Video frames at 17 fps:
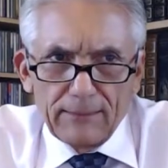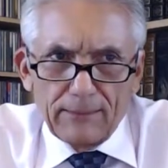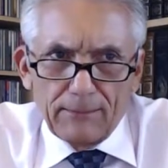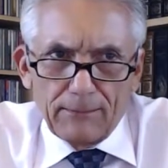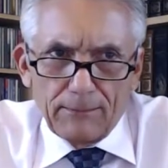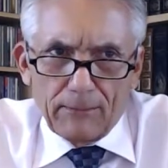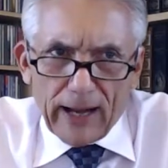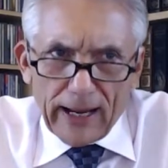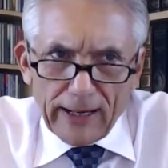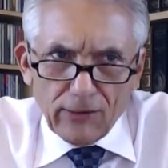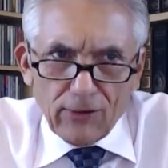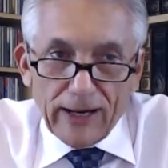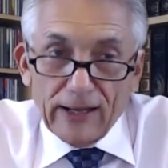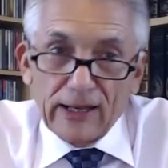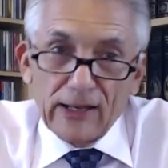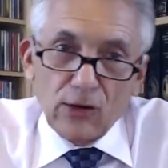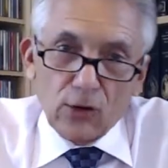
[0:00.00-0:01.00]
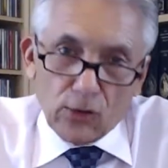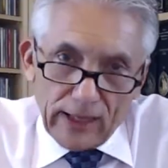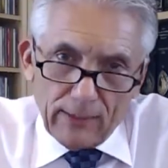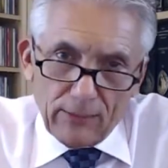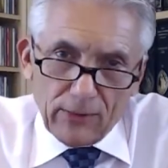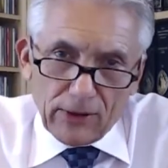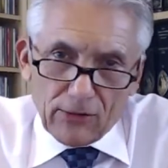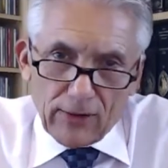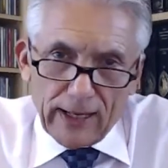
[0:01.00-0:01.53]
migrating or
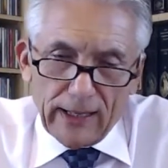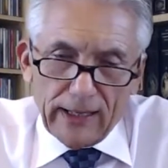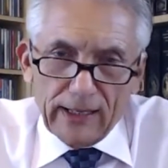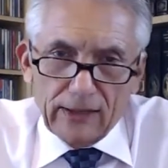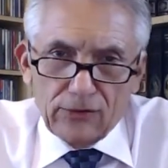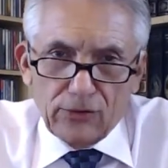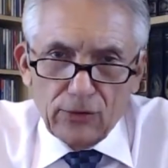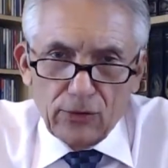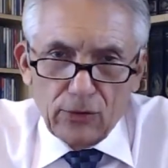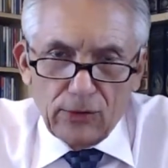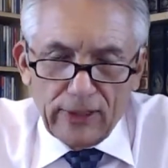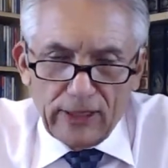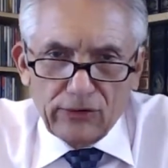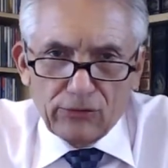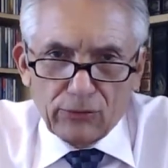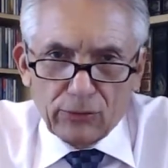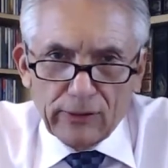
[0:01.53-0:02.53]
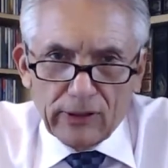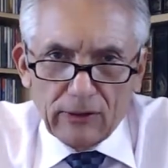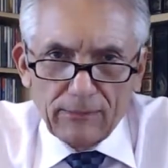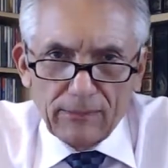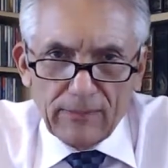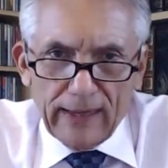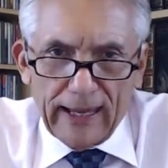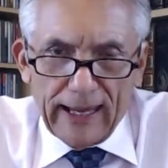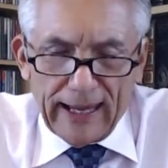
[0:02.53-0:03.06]
immigrating to Israel
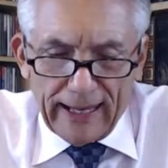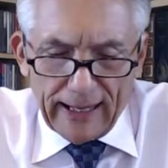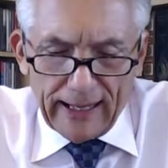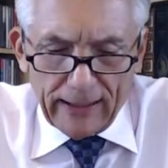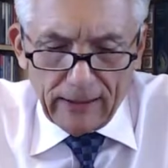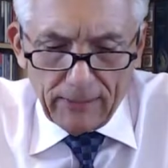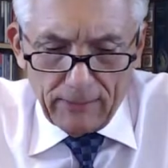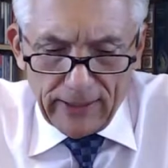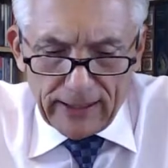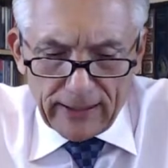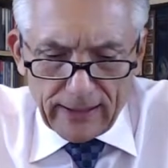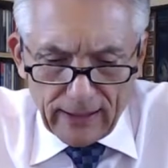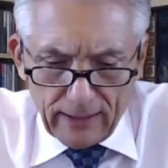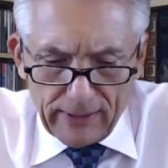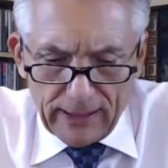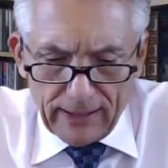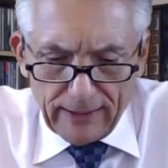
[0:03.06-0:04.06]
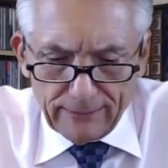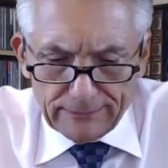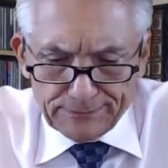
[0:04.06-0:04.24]
and becoming